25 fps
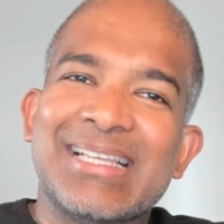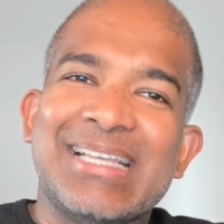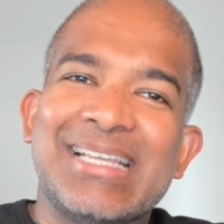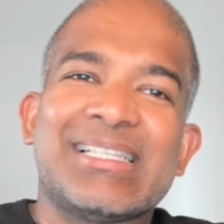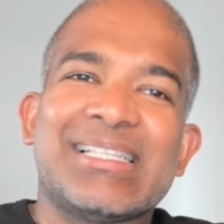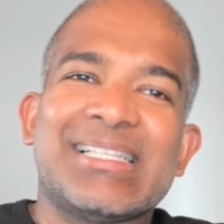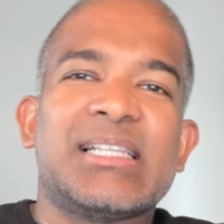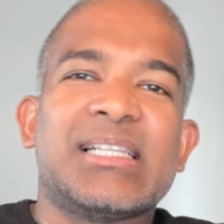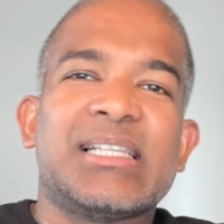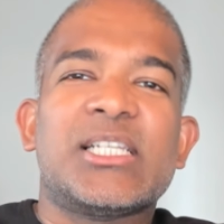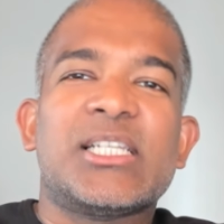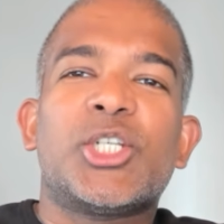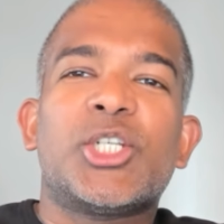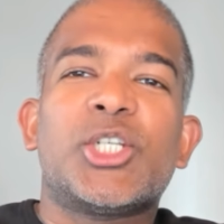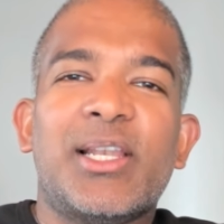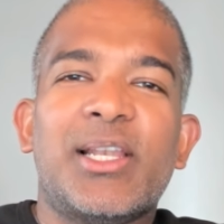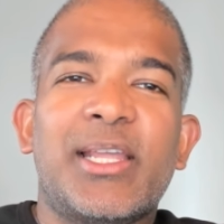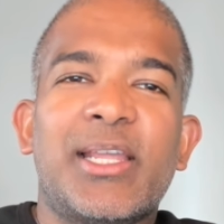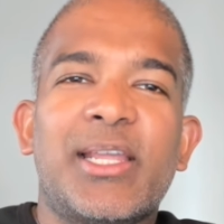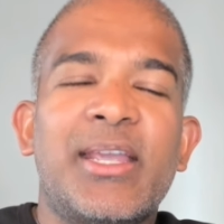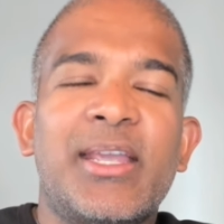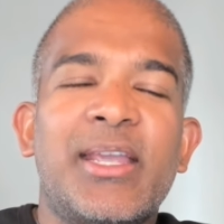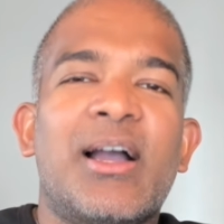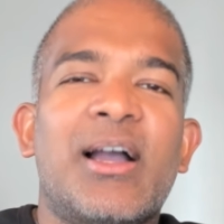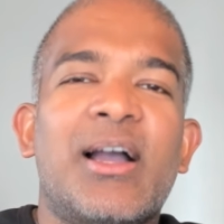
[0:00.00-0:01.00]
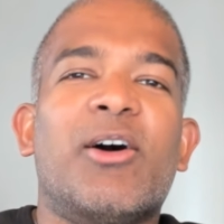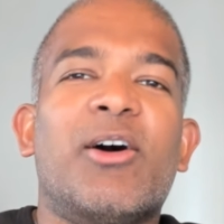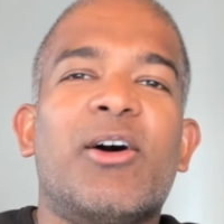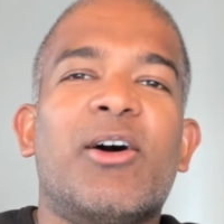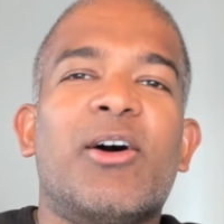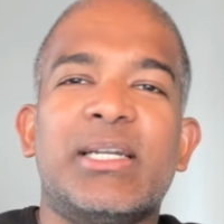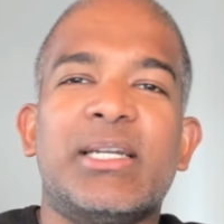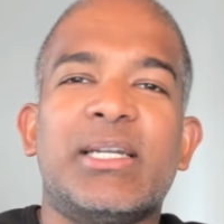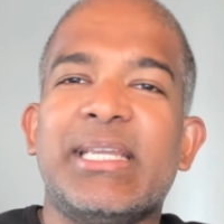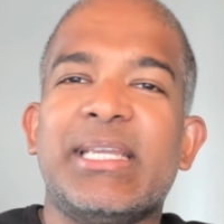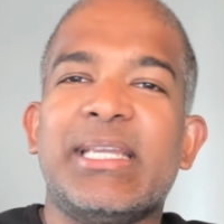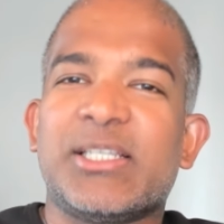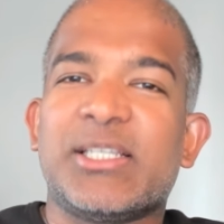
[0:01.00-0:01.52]
is essentially our
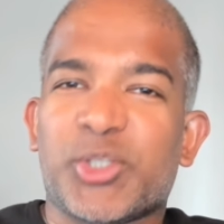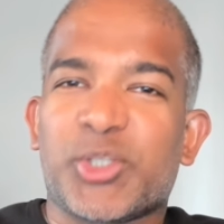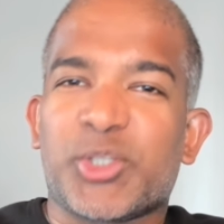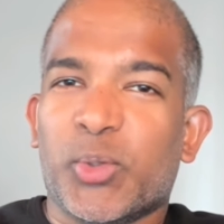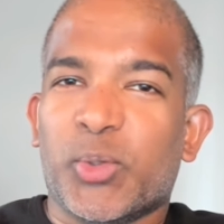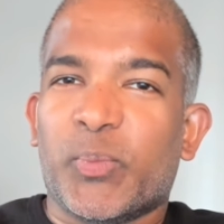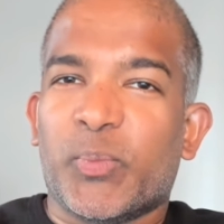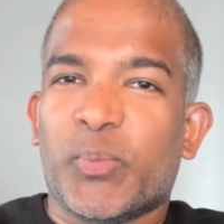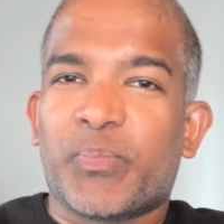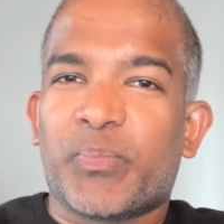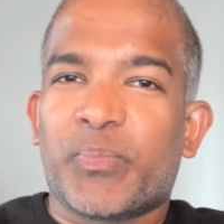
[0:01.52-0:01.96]
DSO.